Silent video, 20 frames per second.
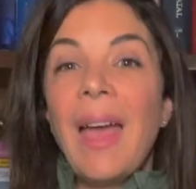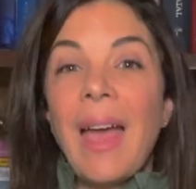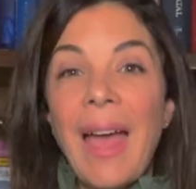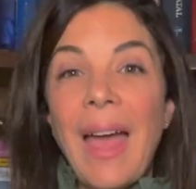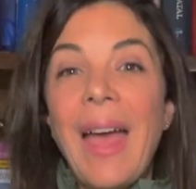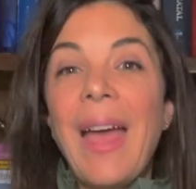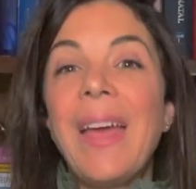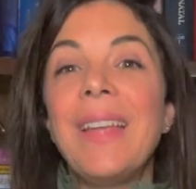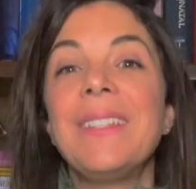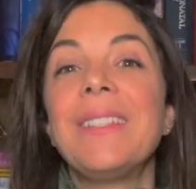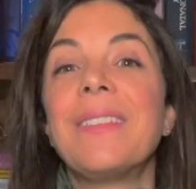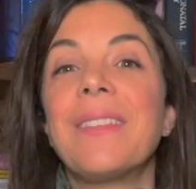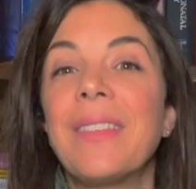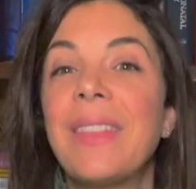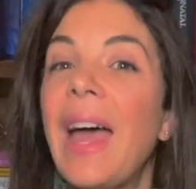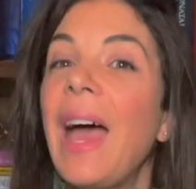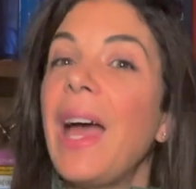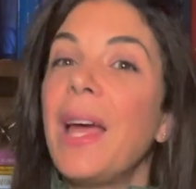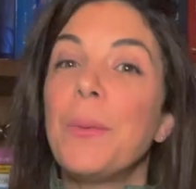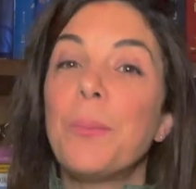And
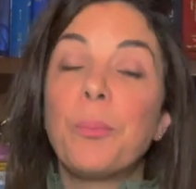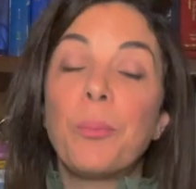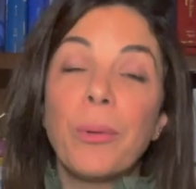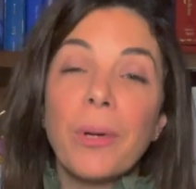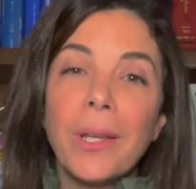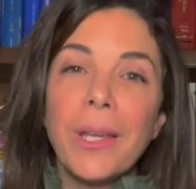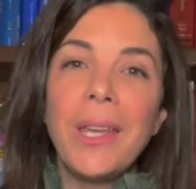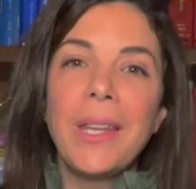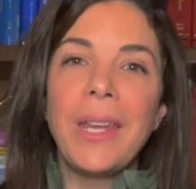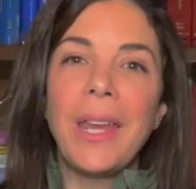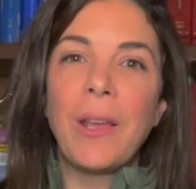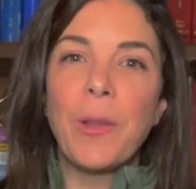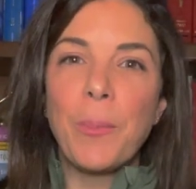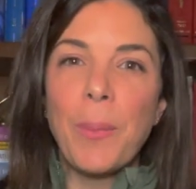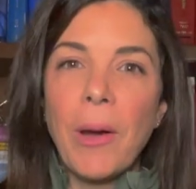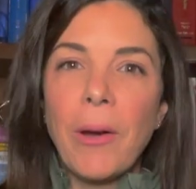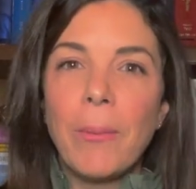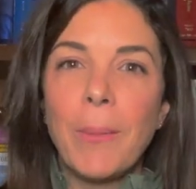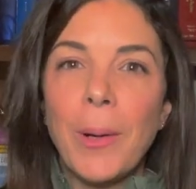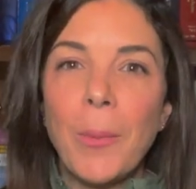that brilliant
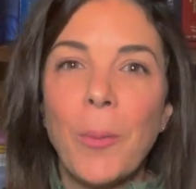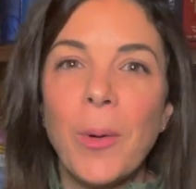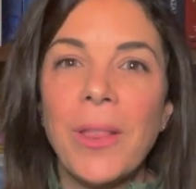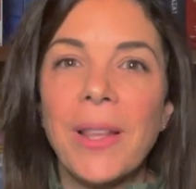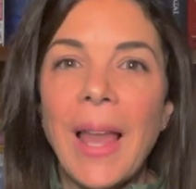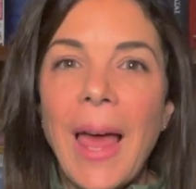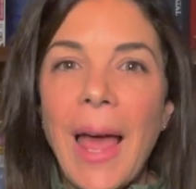experiment with